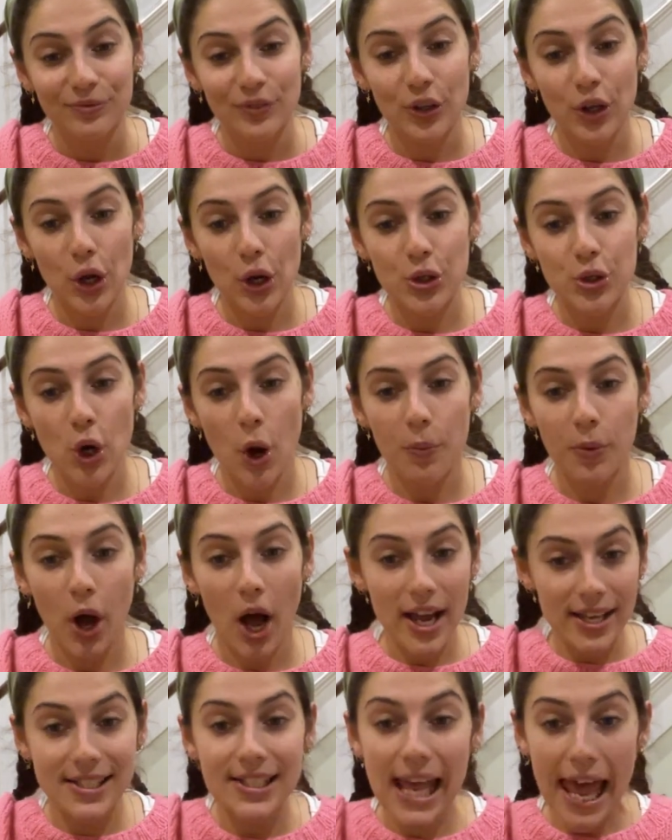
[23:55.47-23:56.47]
Good job,
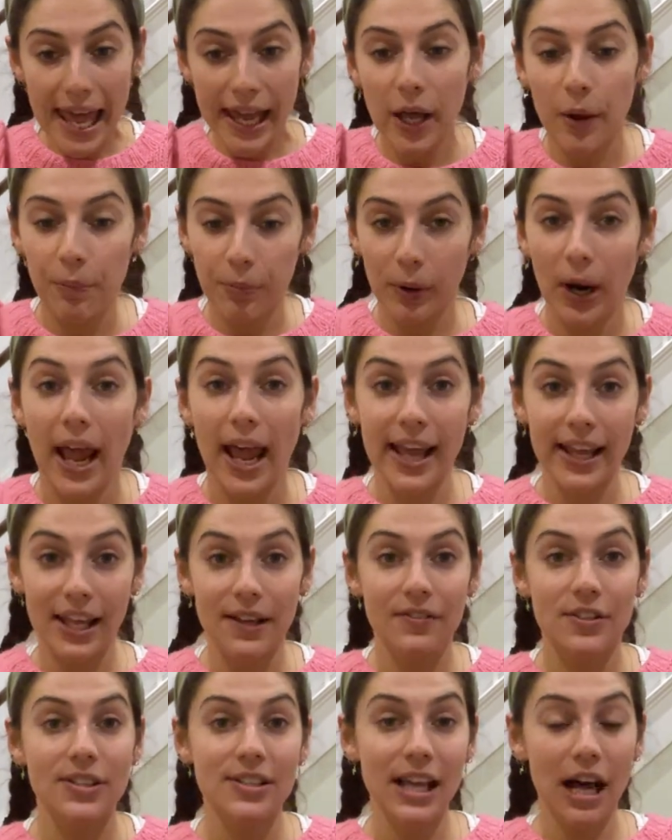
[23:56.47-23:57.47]
guys. Take a break.
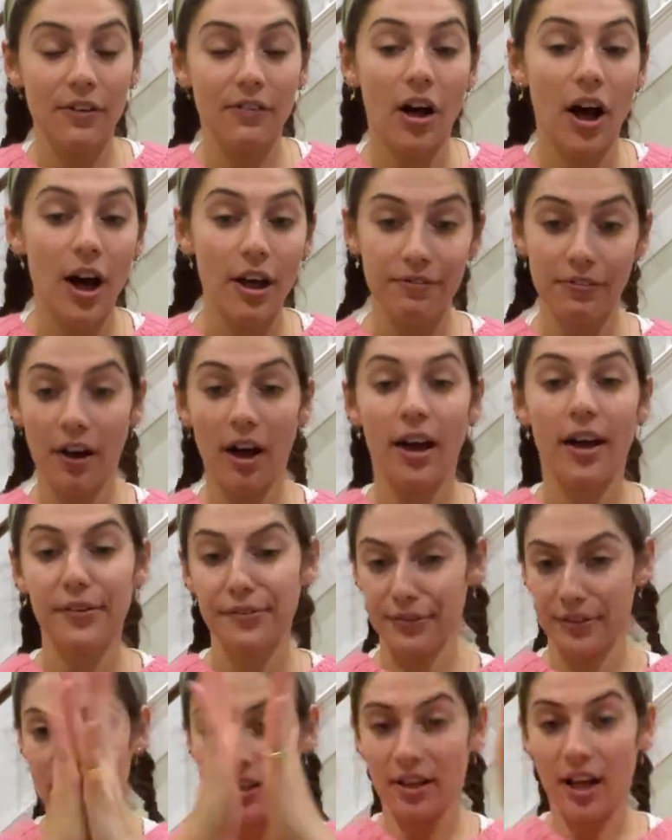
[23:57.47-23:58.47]
Give yourself a high five.
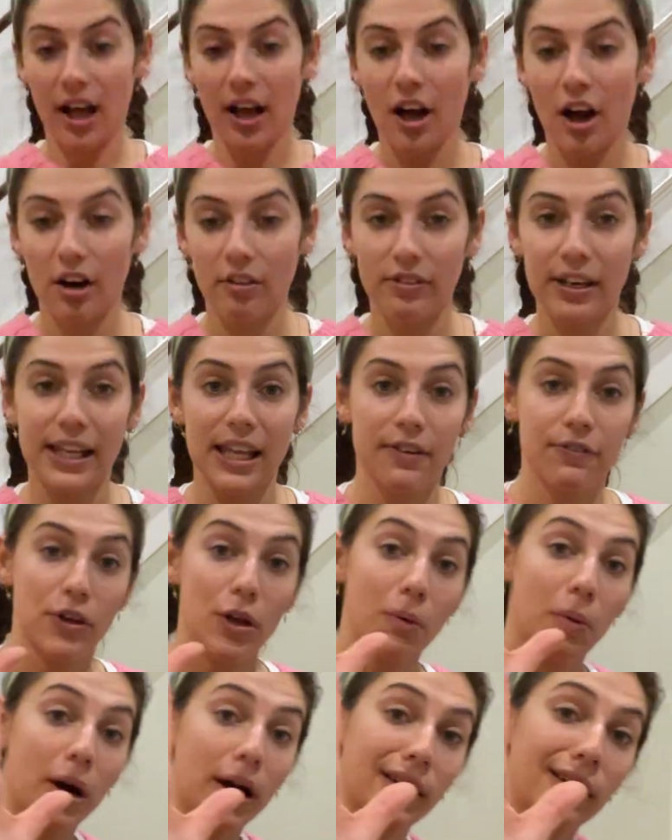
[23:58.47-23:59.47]
I can't really give
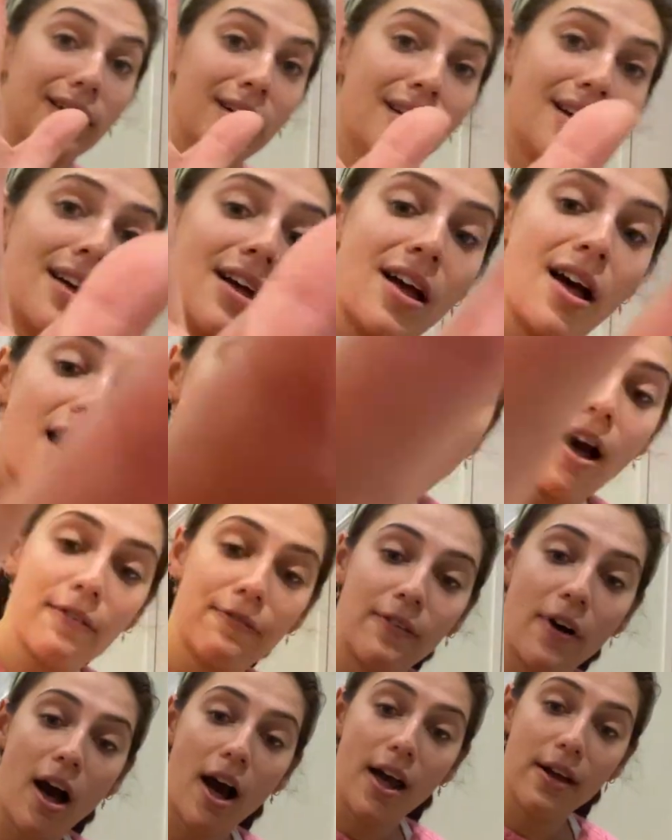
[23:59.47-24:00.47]
you one. High
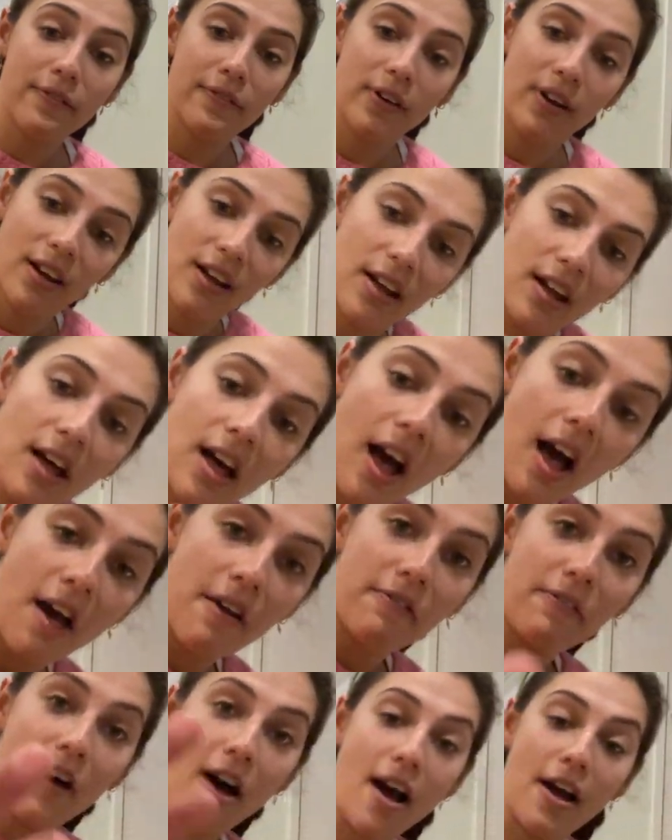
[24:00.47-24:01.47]
five. High
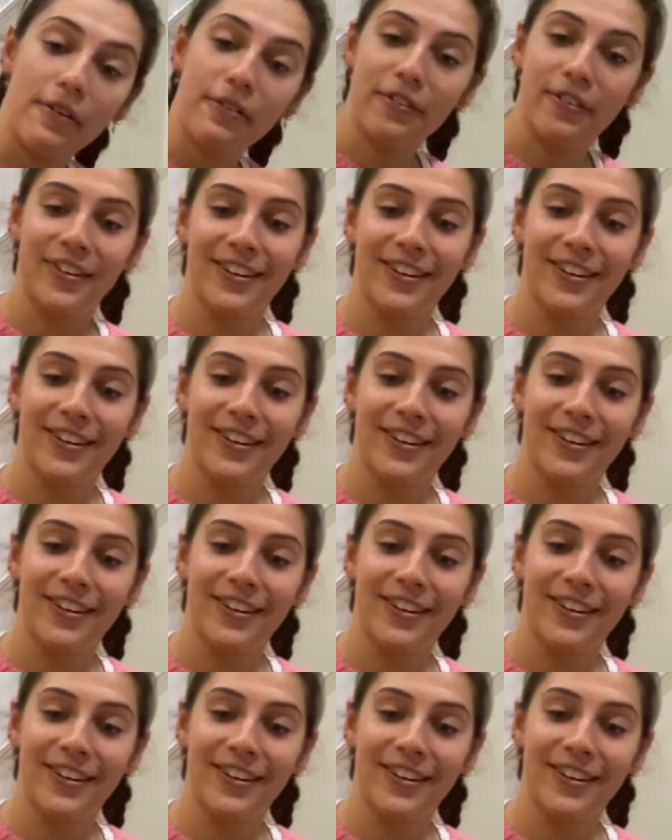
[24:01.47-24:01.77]
five.